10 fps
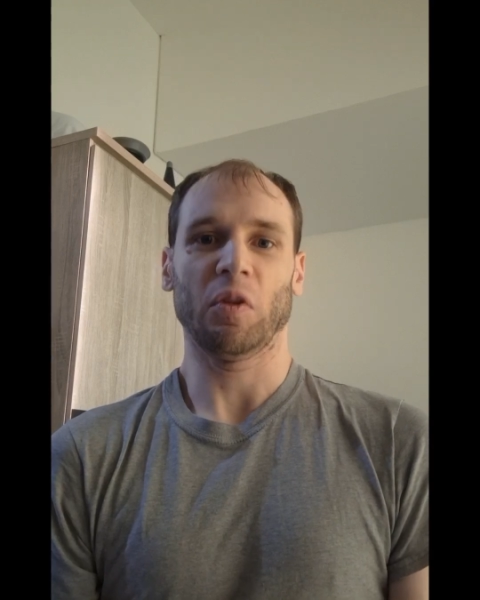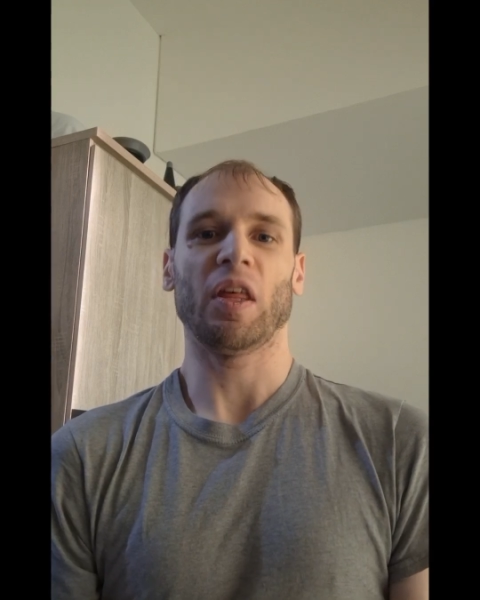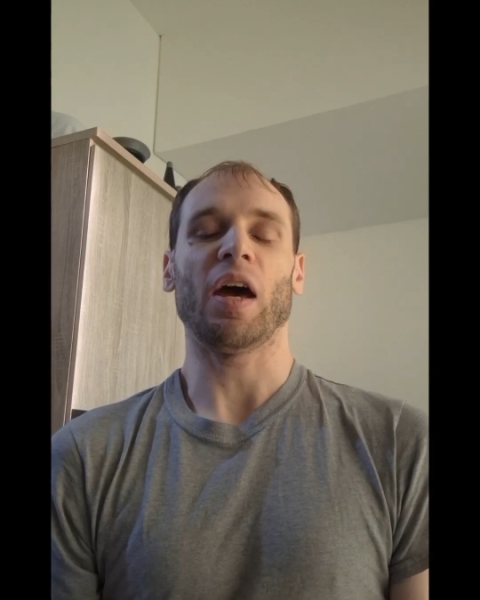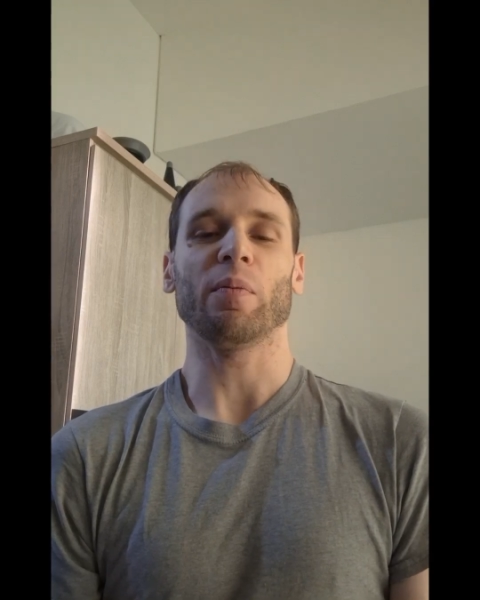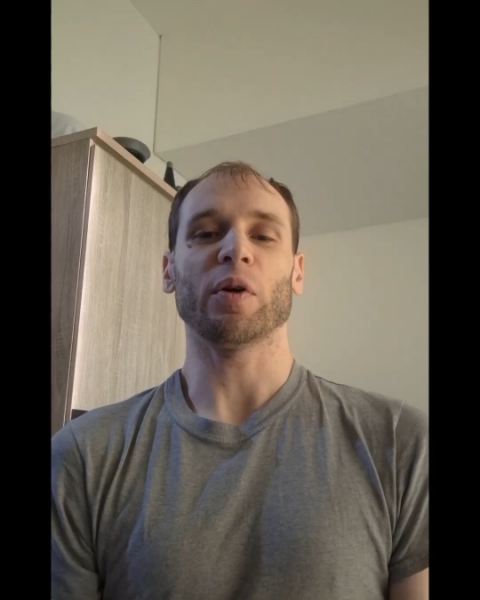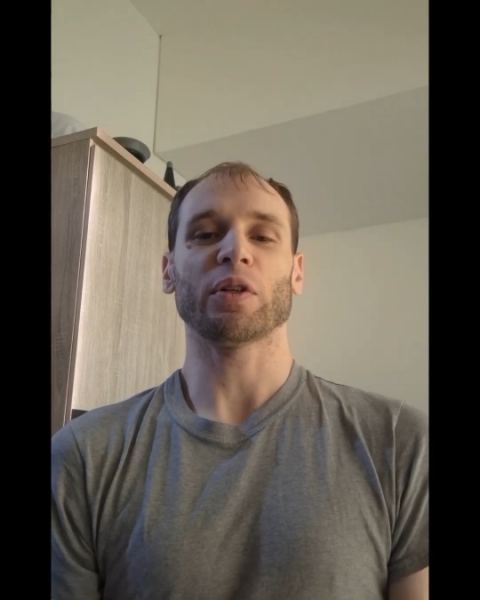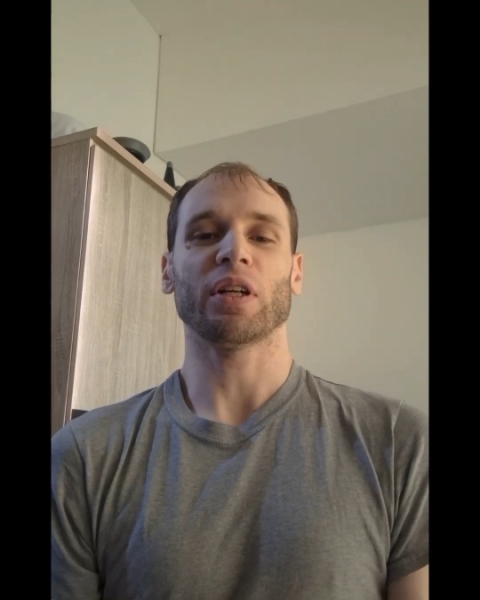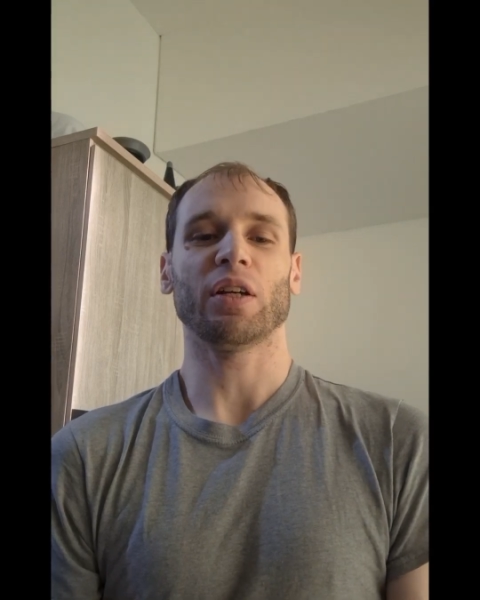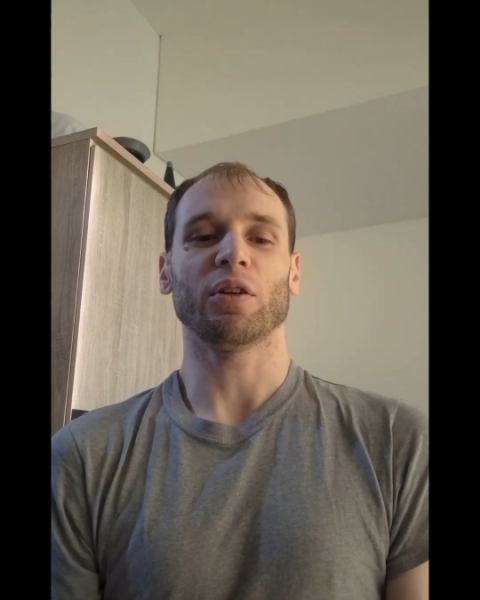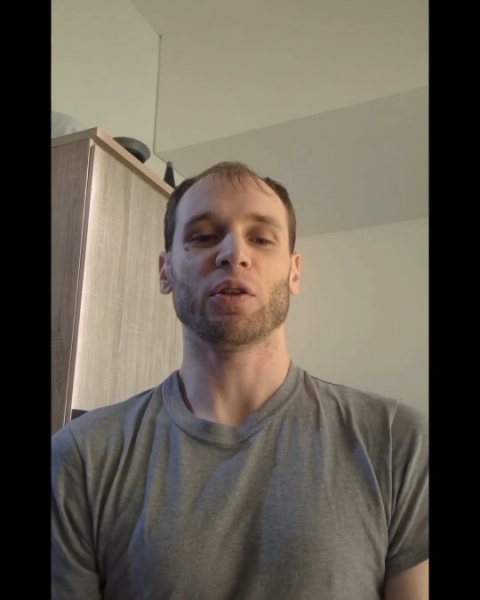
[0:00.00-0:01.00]
That
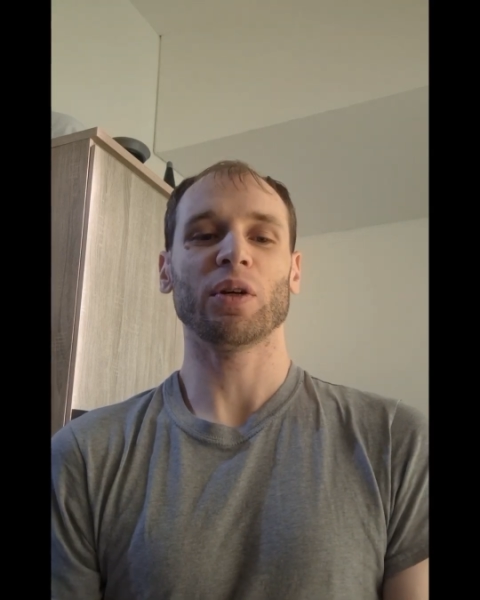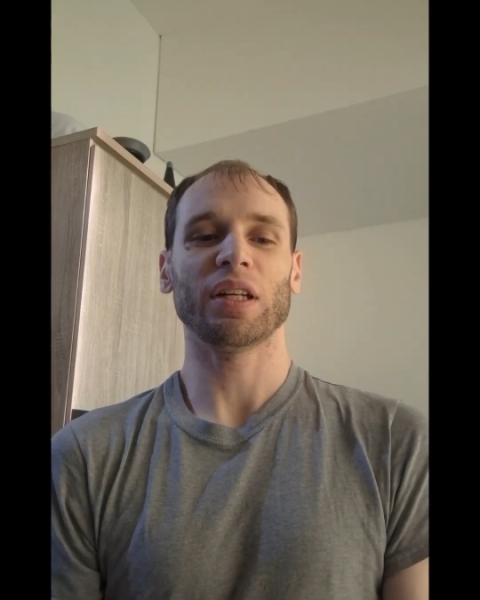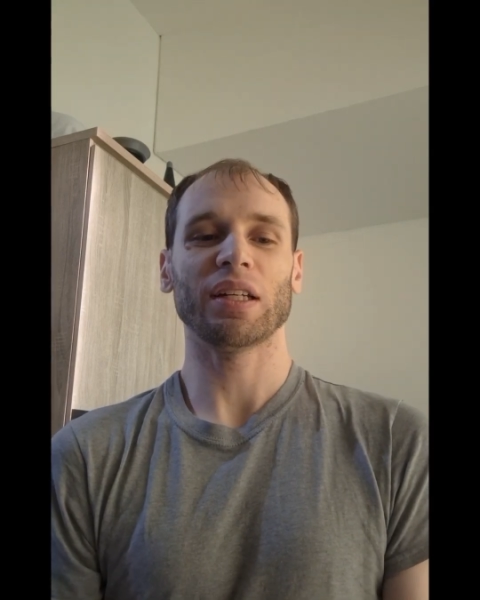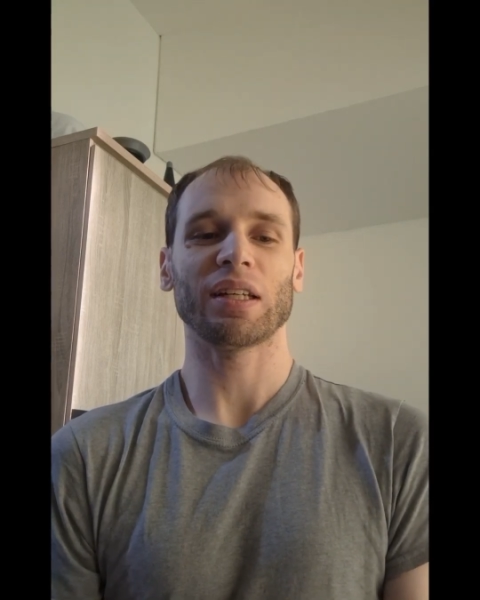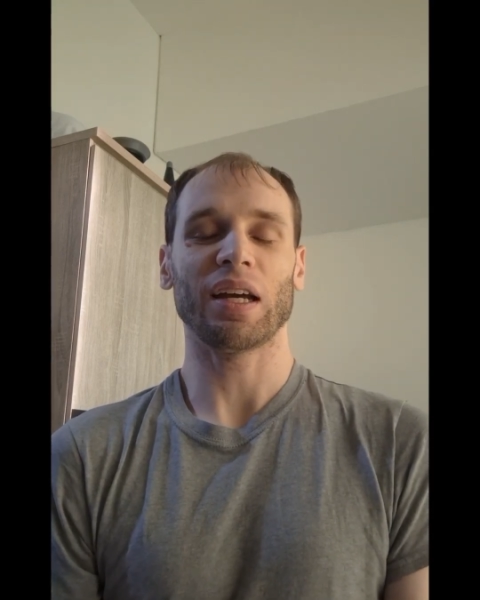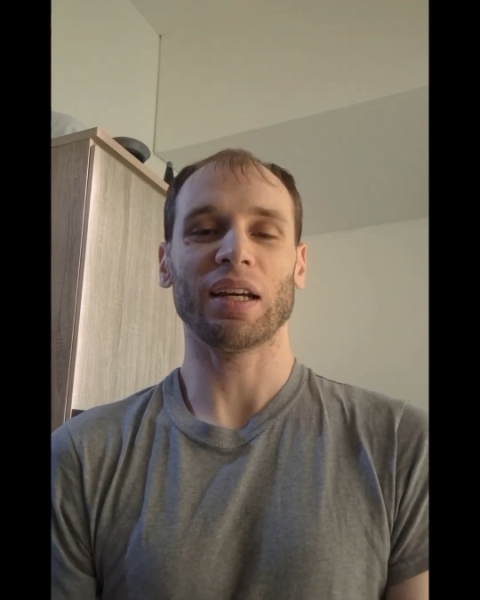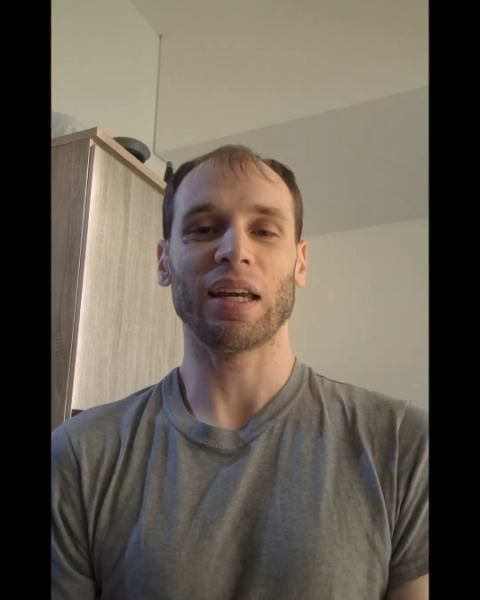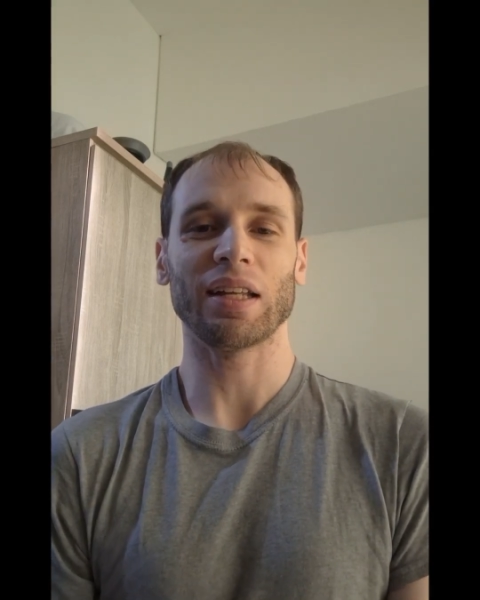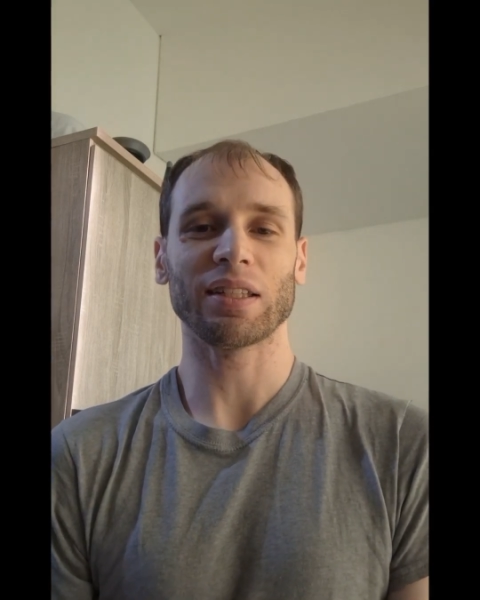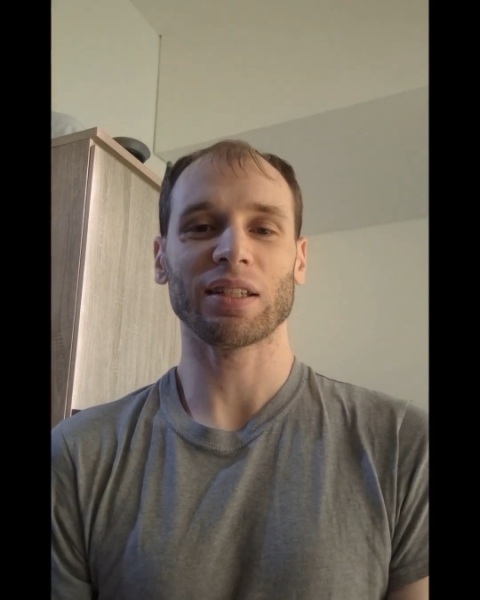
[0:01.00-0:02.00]
motion, and you're doing it
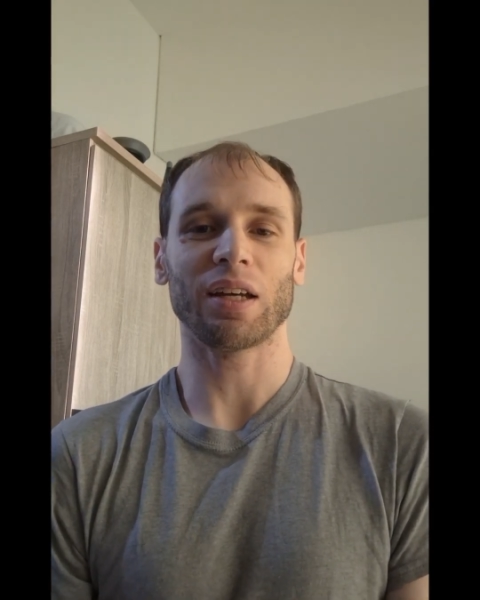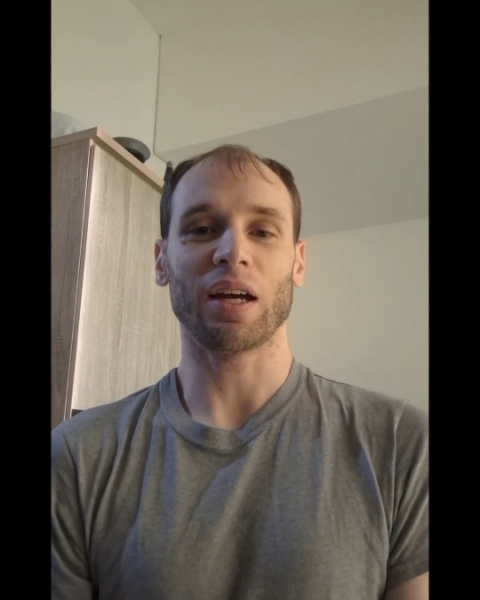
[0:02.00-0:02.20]
against